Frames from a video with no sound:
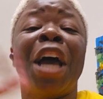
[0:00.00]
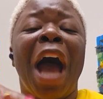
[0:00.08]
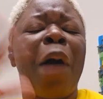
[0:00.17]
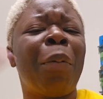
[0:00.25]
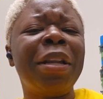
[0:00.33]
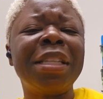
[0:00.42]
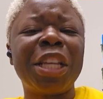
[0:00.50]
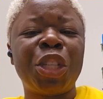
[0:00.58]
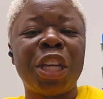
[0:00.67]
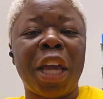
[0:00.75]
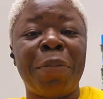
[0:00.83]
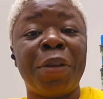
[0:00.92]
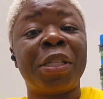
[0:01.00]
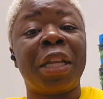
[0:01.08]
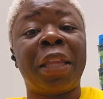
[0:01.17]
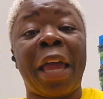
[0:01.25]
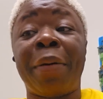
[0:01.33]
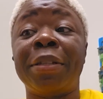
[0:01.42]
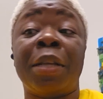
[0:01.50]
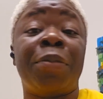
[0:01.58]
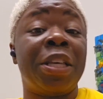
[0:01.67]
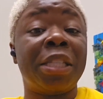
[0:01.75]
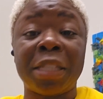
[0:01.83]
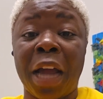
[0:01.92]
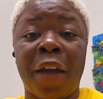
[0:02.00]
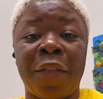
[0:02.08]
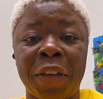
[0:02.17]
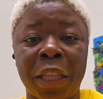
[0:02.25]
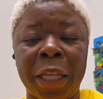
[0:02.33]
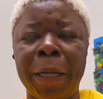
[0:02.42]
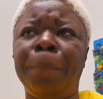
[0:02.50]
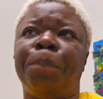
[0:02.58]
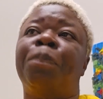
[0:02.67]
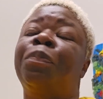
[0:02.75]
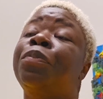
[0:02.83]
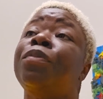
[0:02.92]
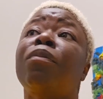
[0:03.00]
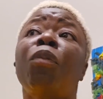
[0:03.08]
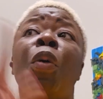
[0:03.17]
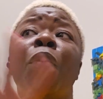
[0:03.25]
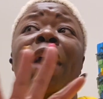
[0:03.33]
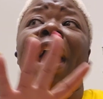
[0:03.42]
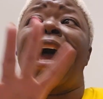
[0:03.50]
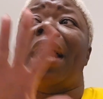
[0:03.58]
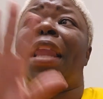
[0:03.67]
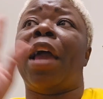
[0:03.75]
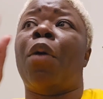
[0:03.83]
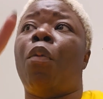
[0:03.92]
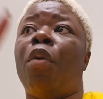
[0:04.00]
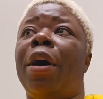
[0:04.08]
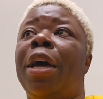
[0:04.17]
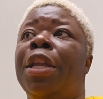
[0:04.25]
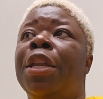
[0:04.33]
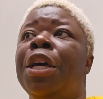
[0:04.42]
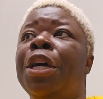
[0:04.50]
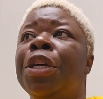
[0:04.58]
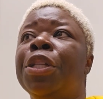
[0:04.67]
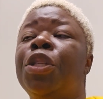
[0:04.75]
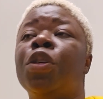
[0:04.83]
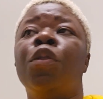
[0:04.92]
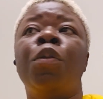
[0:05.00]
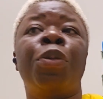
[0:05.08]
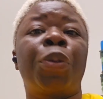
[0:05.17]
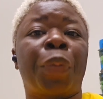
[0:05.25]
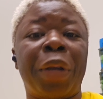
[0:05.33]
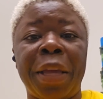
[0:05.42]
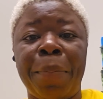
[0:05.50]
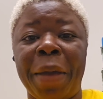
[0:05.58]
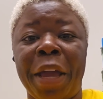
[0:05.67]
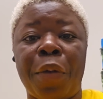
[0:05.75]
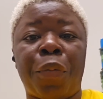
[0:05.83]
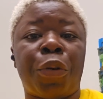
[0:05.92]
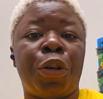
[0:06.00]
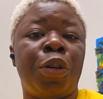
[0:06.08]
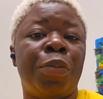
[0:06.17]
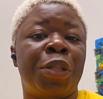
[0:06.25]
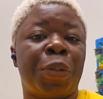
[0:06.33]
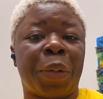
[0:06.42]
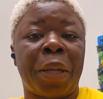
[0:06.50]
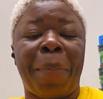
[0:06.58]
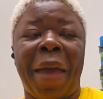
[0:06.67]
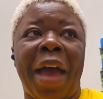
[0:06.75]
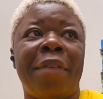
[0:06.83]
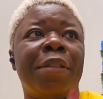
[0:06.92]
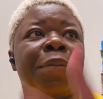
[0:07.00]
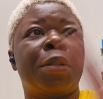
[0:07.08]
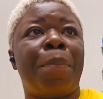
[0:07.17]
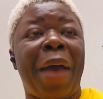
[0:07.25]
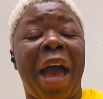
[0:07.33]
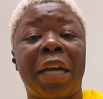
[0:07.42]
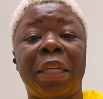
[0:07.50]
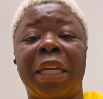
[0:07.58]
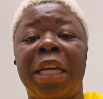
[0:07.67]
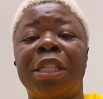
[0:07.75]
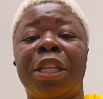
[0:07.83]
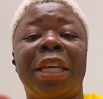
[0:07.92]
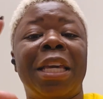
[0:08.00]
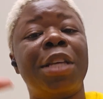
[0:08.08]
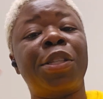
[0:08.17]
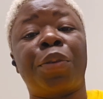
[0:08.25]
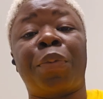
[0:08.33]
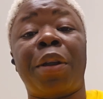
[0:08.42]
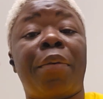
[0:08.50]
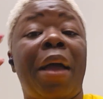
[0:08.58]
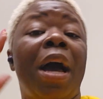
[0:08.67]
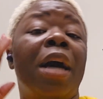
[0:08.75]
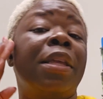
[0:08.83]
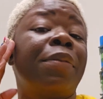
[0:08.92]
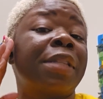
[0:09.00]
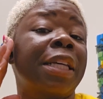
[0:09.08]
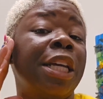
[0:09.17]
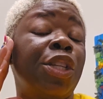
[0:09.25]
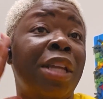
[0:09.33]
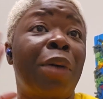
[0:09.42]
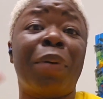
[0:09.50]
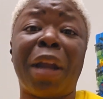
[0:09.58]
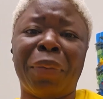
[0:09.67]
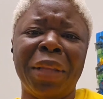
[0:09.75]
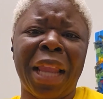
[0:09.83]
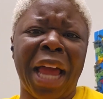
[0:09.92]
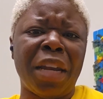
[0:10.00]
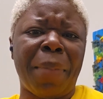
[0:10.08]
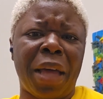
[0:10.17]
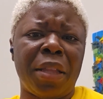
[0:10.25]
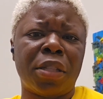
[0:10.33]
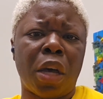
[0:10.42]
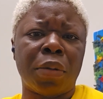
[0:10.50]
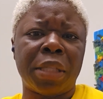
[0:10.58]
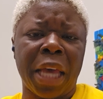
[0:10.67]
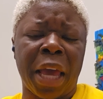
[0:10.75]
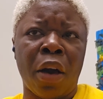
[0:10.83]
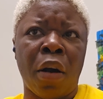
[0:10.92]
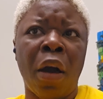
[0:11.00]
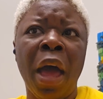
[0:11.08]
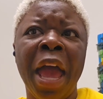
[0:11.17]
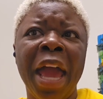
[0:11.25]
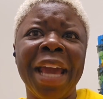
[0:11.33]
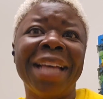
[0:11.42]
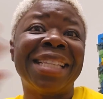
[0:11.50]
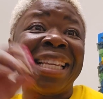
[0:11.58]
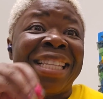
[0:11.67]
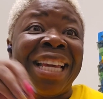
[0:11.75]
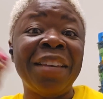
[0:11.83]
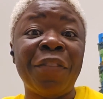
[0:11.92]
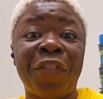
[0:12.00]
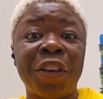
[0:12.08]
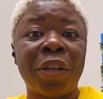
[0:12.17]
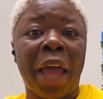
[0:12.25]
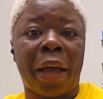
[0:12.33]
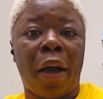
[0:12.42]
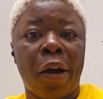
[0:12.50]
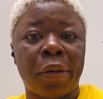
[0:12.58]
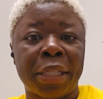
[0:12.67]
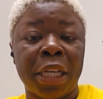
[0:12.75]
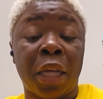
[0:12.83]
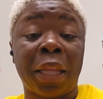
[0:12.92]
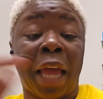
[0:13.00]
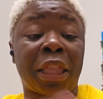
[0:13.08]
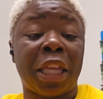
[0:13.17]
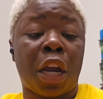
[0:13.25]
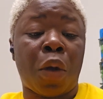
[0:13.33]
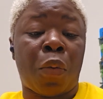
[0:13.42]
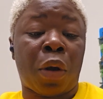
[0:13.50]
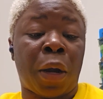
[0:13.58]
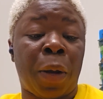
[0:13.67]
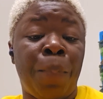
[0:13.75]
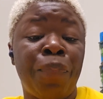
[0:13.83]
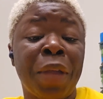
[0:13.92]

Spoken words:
I wanted to, she kept using the language, this is our villa. We had like 1, 2, 3 bedrooms, 3 baths. There was a balcony so the kids could run around. There was a kitchenette. What I really liked about this hotel is it didn't feel like a hotel. Like there were